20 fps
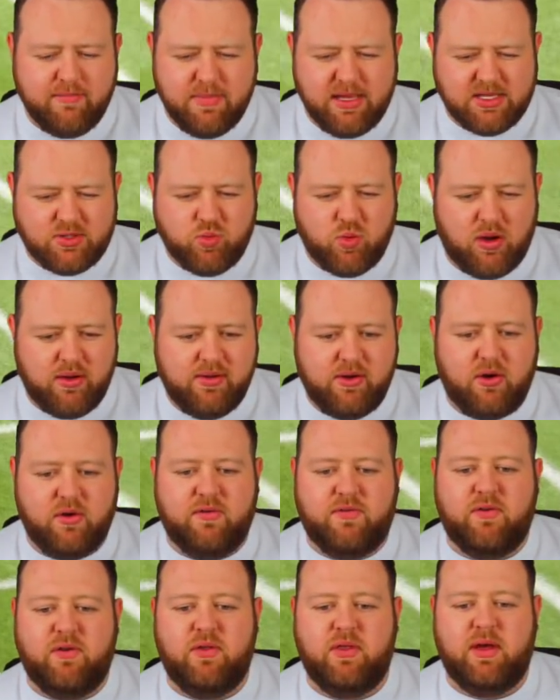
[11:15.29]
have missed one
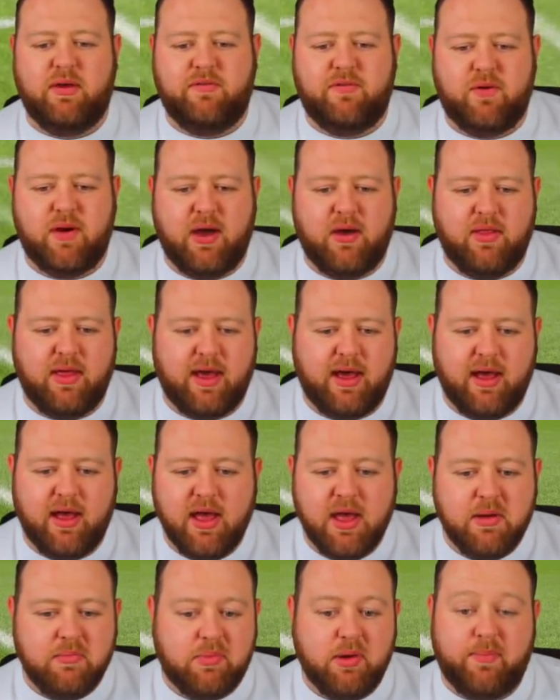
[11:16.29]
goal through that throughout
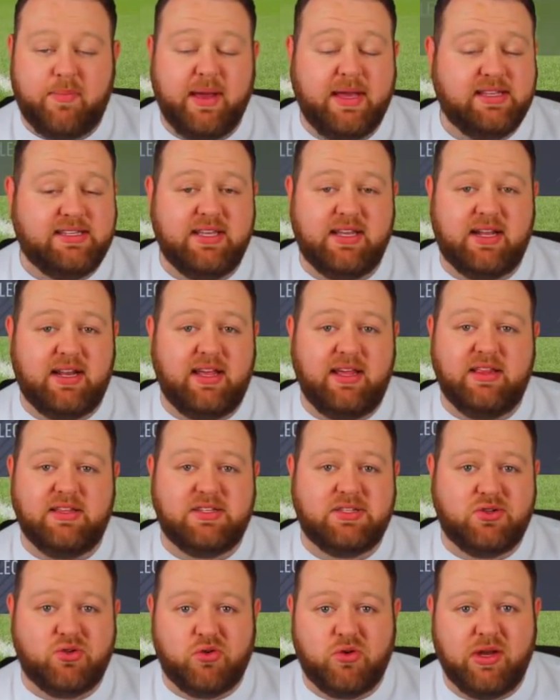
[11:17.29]
that, but basically the
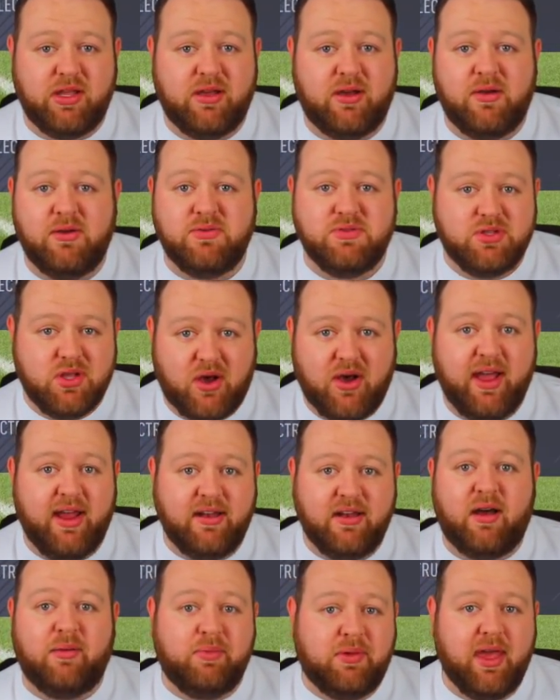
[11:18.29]
story goes that I
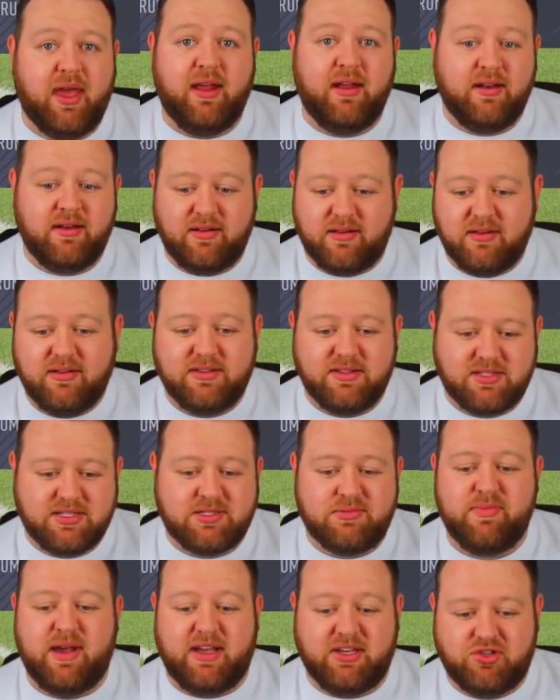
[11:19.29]
end up getting
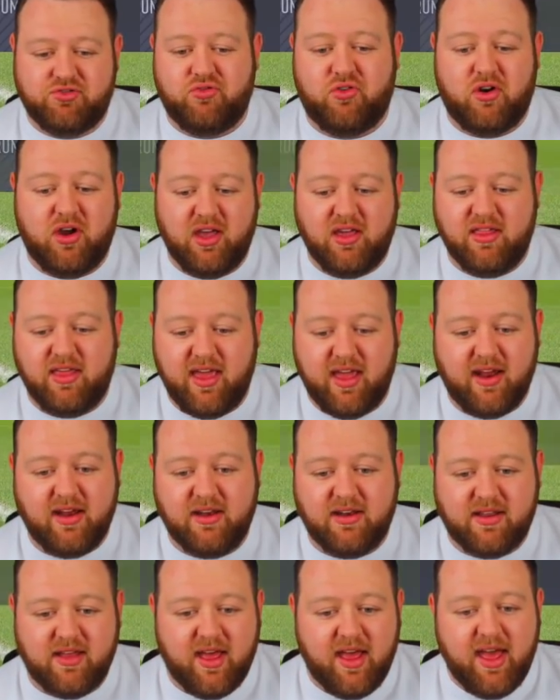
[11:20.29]
smashed right at the
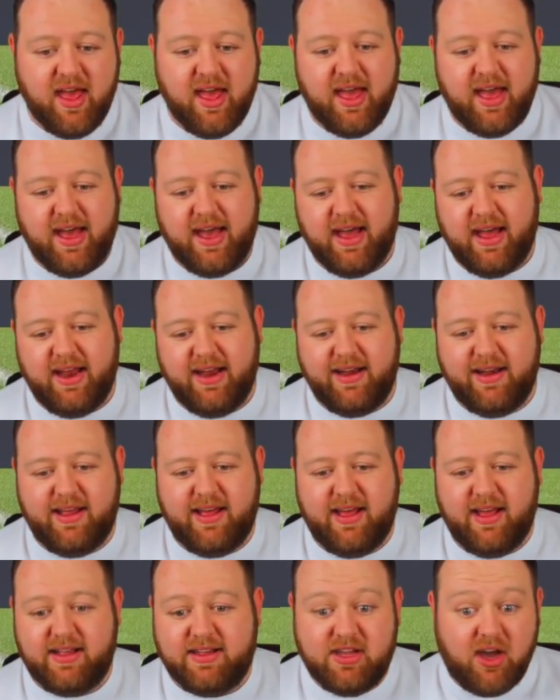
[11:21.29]
end and
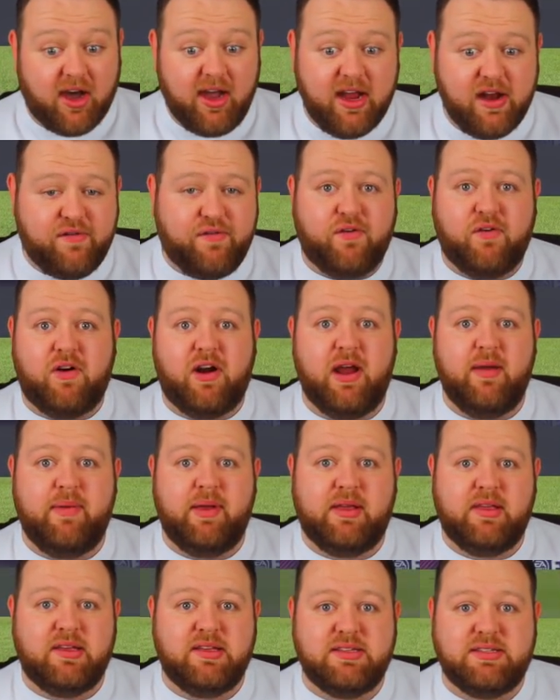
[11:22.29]
uh, gutted for it
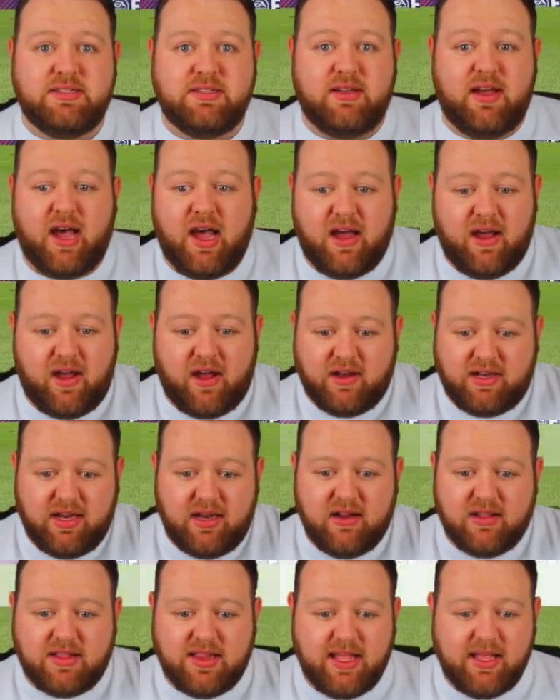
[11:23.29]
because I, I
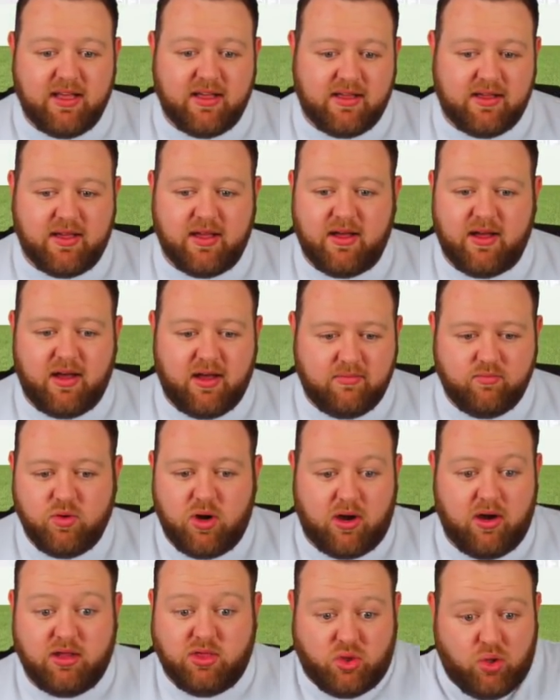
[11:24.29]
didn't think...
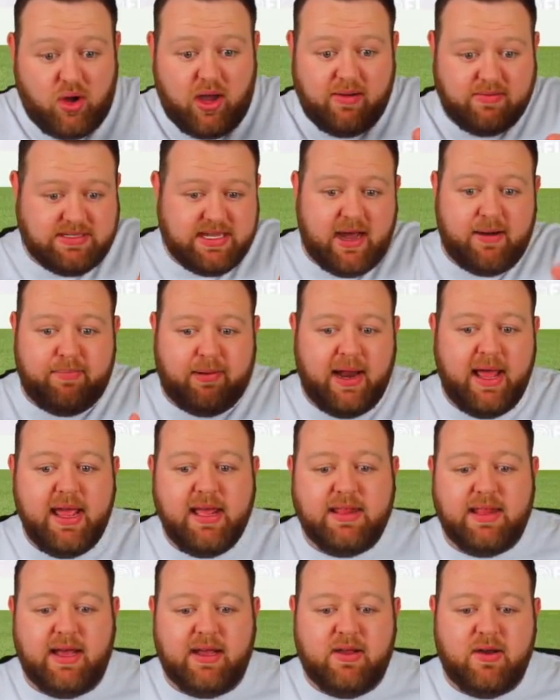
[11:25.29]
Well, I thought I was
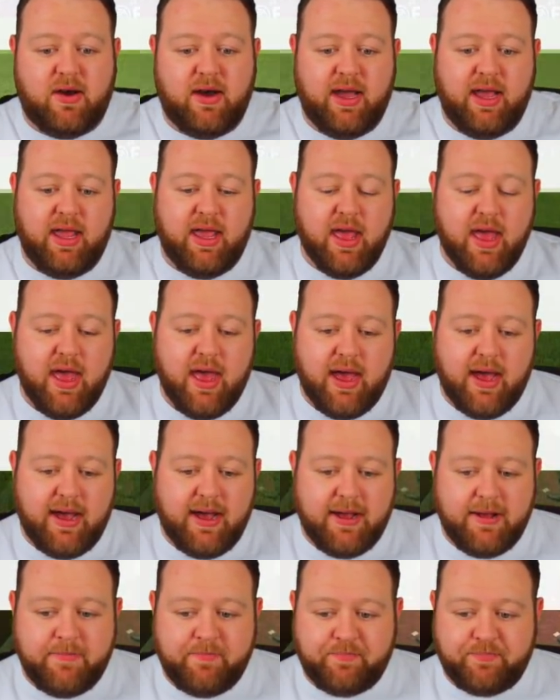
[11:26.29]
outplaying that guy.
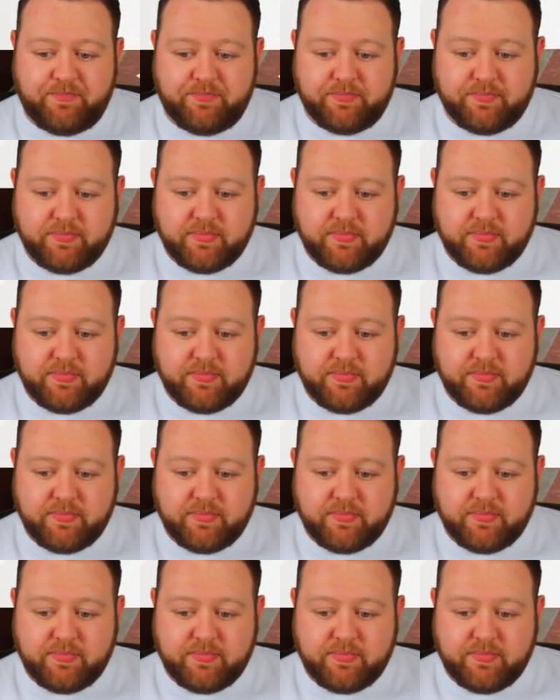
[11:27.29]
Um,